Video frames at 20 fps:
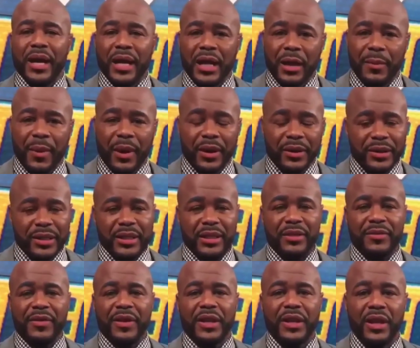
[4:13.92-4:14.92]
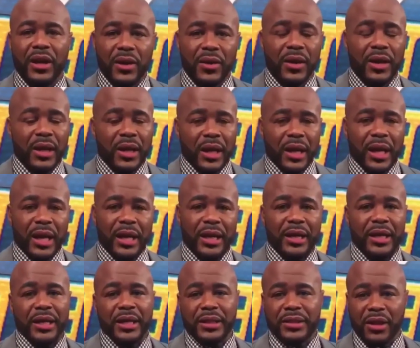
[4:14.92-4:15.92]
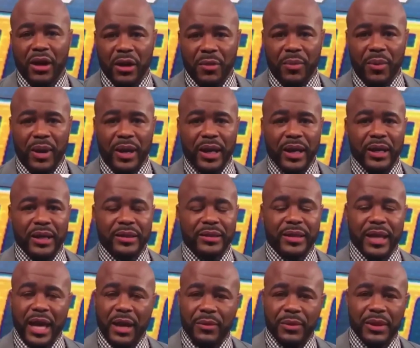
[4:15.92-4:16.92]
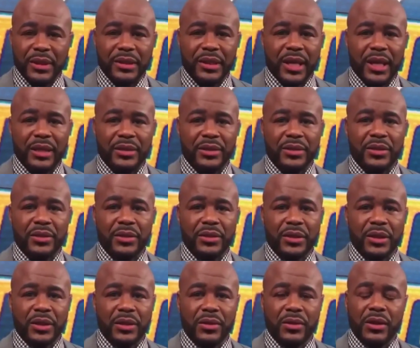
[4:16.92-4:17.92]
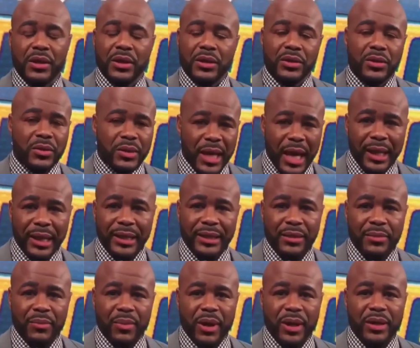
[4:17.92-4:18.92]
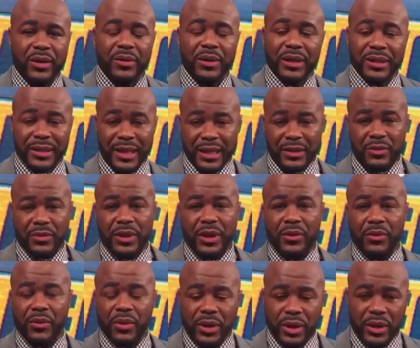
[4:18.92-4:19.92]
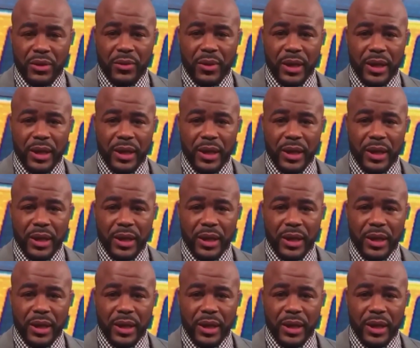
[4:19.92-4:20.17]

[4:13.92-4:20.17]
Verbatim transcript: keep your head up. I've seen your video, and it's heartbreaking. It's sad what these kids are doing to you. Do not let them break you because that's when they